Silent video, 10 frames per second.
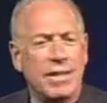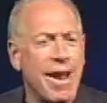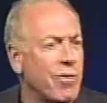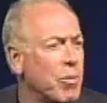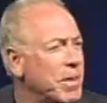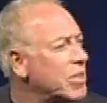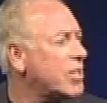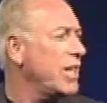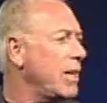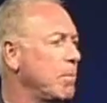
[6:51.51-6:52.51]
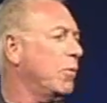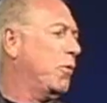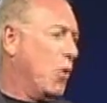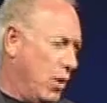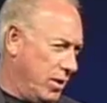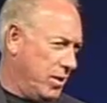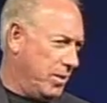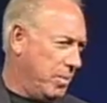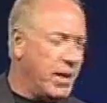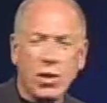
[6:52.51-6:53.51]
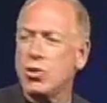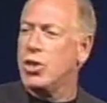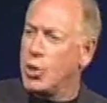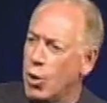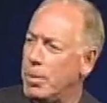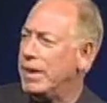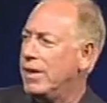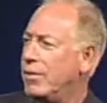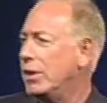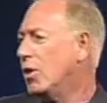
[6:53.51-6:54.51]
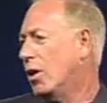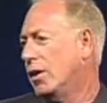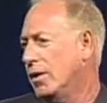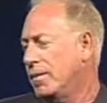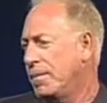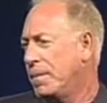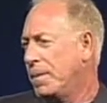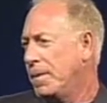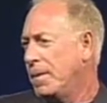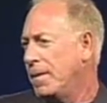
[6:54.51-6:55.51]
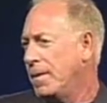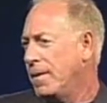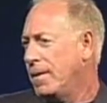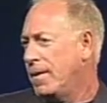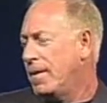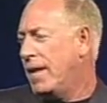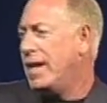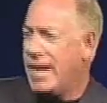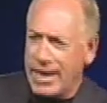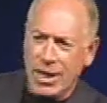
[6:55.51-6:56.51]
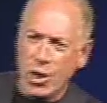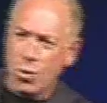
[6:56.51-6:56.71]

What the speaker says: never been seen before, because you will be living longer than any